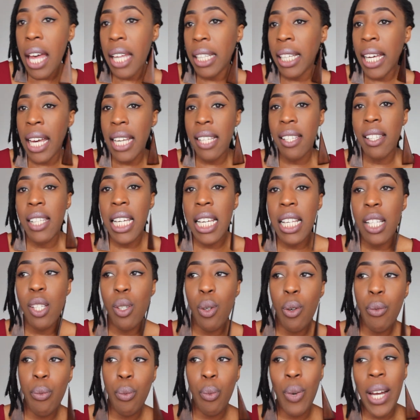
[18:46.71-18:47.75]
I guess,
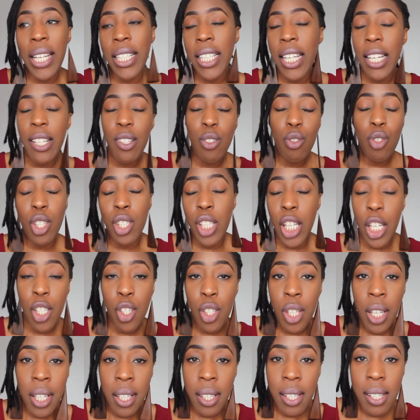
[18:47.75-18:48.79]
these wedding
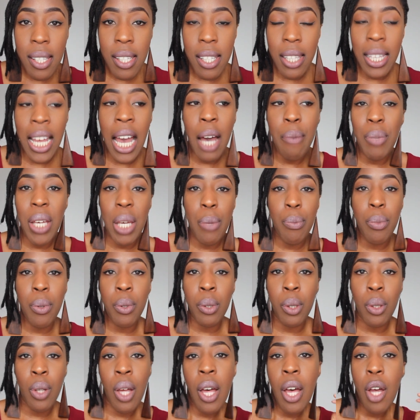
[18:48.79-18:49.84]
traditions that
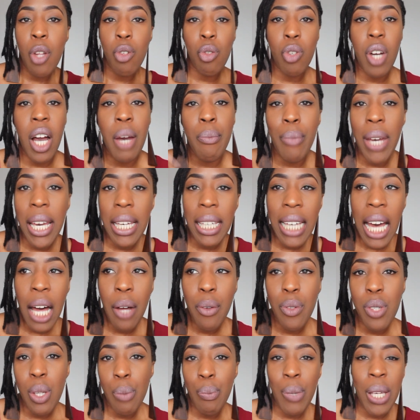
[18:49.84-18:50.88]
people try and make
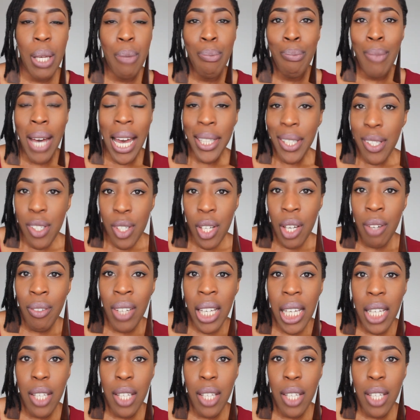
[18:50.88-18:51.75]
out to be mandatory.